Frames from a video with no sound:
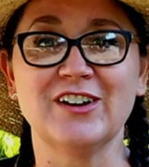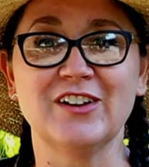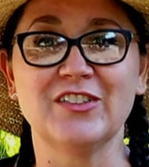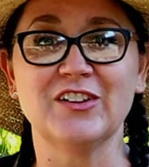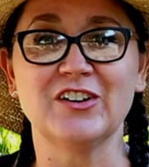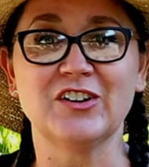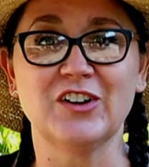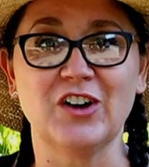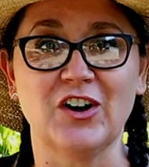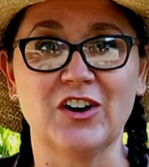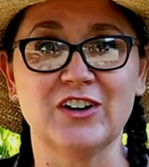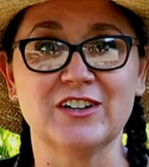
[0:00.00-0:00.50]
on
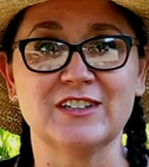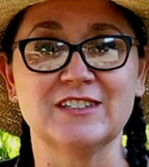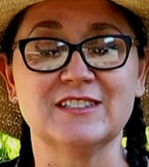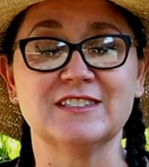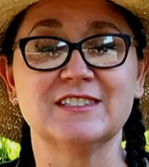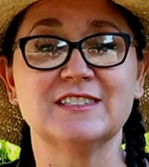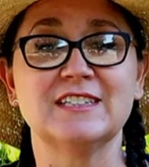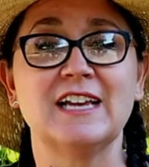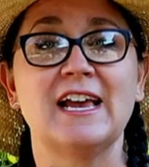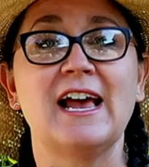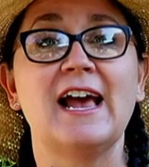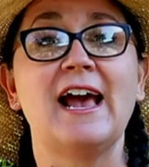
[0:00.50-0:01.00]
their
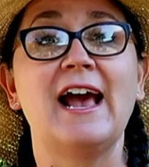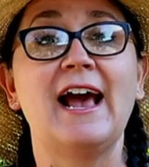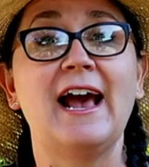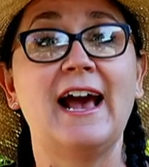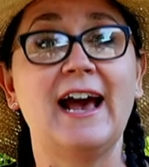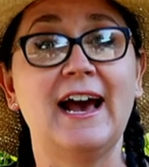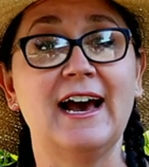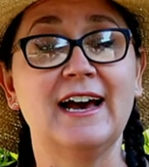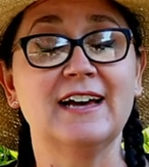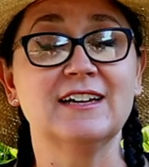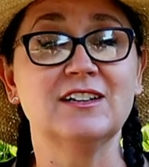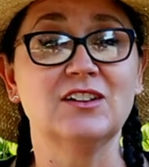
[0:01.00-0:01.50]
gardens
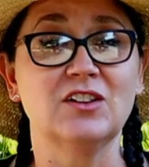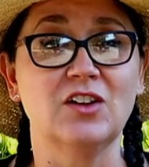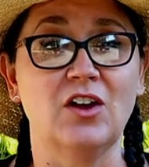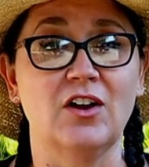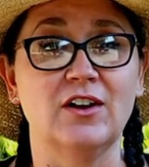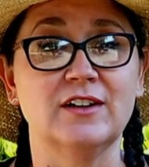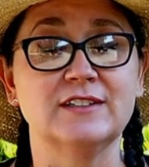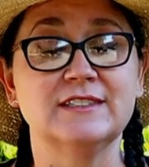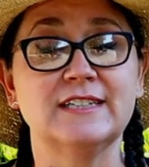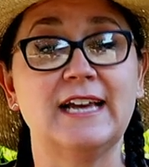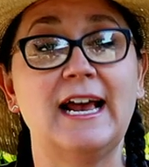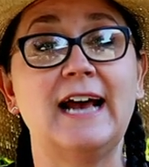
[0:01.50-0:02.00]
had
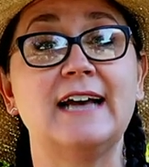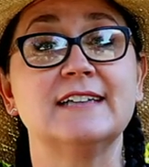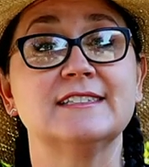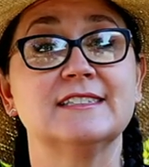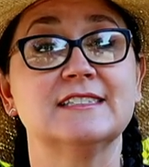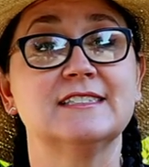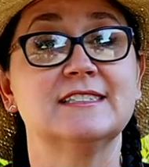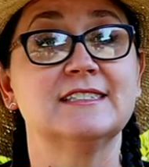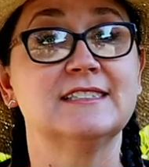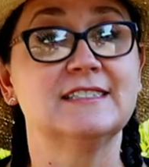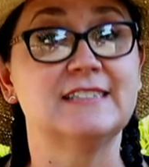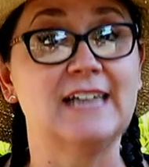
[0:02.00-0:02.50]
lawns as
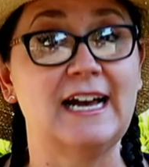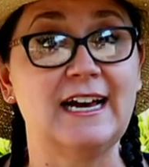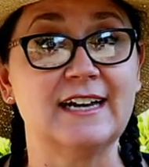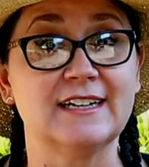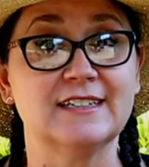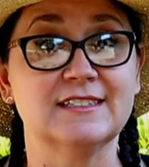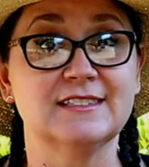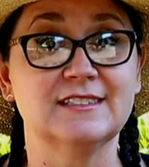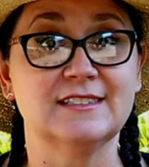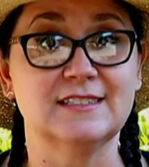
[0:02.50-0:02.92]
a status